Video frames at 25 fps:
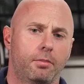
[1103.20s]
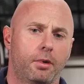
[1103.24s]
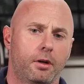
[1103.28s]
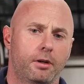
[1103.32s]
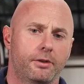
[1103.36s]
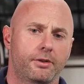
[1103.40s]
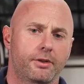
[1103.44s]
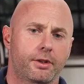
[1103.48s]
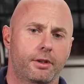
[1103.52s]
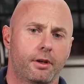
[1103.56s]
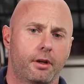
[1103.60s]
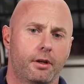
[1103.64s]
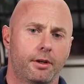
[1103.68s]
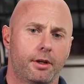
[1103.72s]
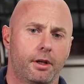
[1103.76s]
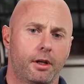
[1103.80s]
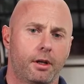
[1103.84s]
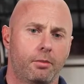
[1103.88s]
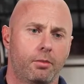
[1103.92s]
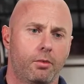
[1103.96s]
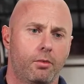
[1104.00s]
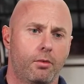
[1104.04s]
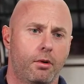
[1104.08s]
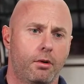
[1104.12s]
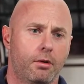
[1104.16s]
part of starting
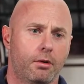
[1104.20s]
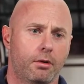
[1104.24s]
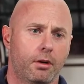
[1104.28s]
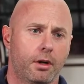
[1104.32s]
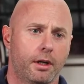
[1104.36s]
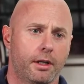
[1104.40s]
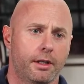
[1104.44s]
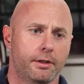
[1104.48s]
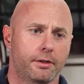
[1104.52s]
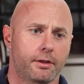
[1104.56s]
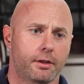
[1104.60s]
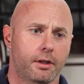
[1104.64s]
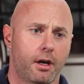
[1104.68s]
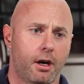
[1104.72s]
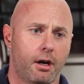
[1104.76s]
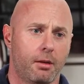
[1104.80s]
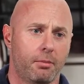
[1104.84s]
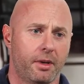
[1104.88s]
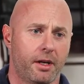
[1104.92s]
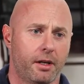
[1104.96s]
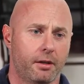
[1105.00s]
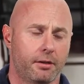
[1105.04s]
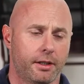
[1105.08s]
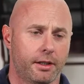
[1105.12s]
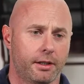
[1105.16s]
up Walgreens
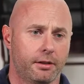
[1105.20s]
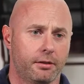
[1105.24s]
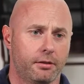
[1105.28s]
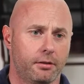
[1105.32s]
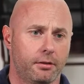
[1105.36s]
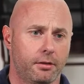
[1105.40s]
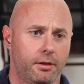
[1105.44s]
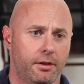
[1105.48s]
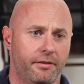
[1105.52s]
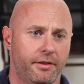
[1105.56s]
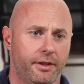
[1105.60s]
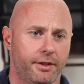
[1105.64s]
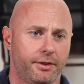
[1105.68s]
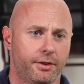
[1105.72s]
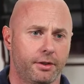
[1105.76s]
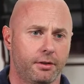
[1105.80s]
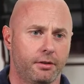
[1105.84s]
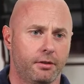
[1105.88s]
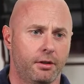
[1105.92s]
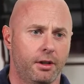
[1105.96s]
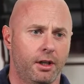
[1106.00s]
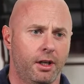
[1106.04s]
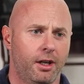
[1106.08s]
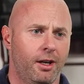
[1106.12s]
compounding division,